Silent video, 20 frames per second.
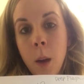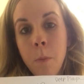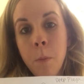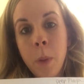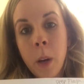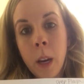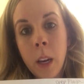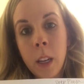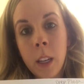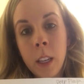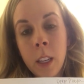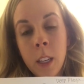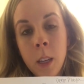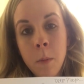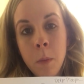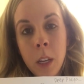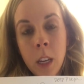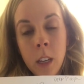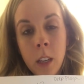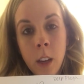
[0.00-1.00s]
but it
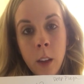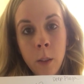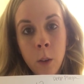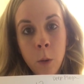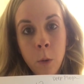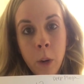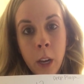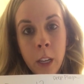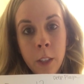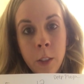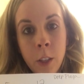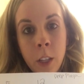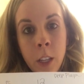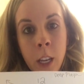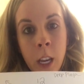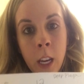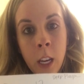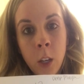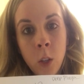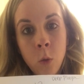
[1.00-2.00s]
can be another way to
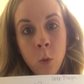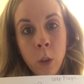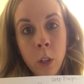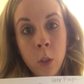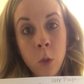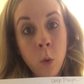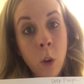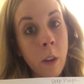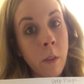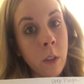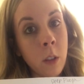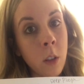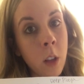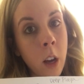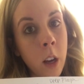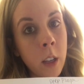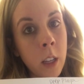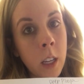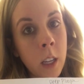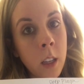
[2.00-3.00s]
gauge where 12
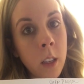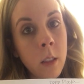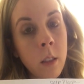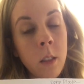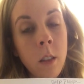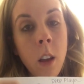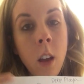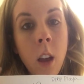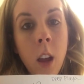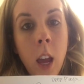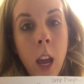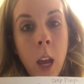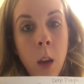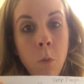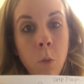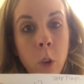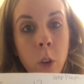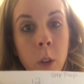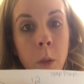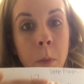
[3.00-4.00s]
o'clock is
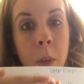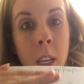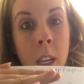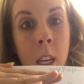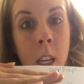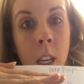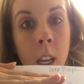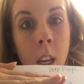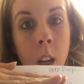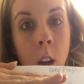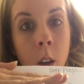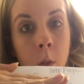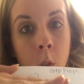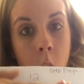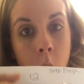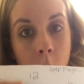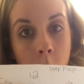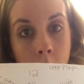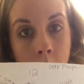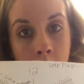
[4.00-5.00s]
and where the beginning
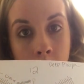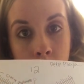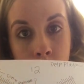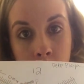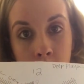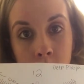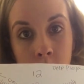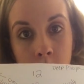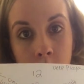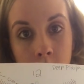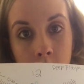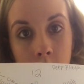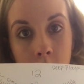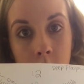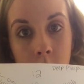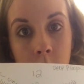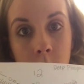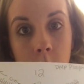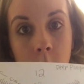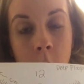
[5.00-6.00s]
of everything
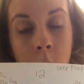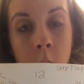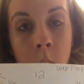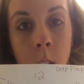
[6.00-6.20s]
is,